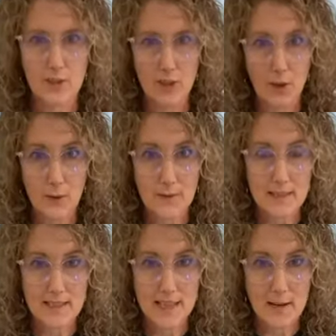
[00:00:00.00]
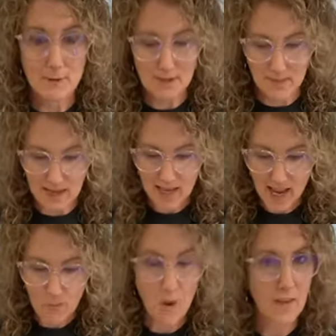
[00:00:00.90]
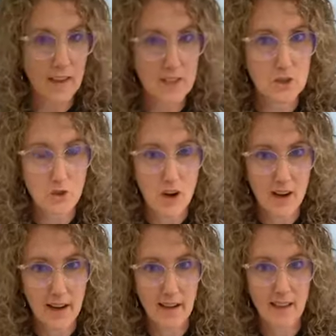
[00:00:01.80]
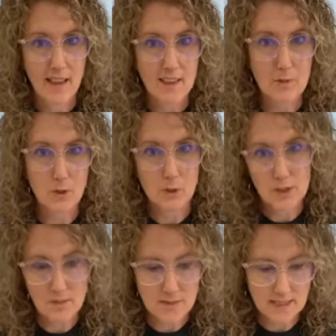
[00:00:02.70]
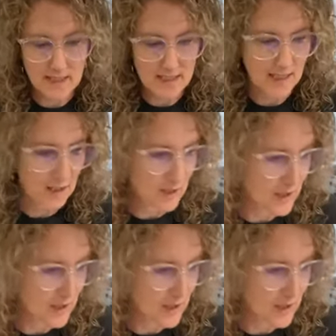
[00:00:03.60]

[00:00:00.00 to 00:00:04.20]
So stay with me, and while that's drying, then we'll do some stenciling